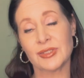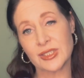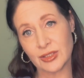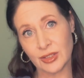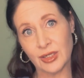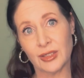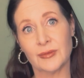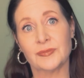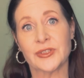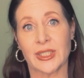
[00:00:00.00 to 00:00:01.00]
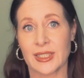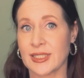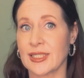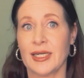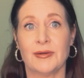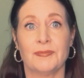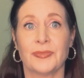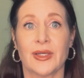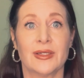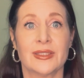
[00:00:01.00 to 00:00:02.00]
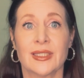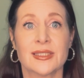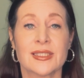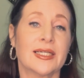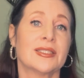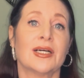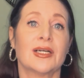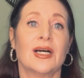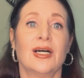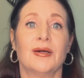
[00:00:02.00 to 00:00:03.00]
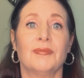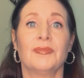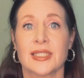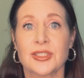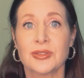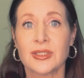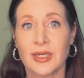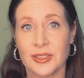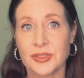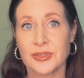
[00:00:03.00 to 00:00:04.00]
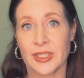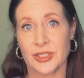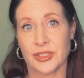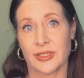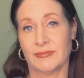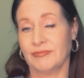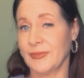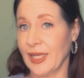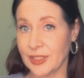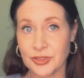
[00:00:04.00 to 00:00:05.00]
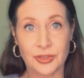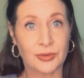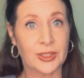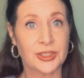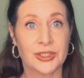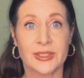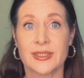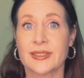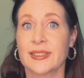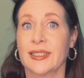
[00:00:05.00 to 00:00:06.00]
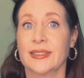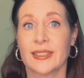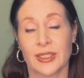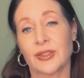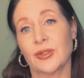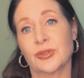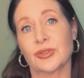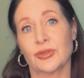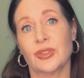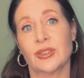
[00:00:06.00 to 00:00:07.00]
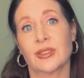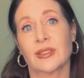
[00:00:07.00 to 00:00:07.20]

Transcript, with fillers: us a call. Check us out on Nunsight.com. Schedule a consultation, ask your questions, and take a closer look.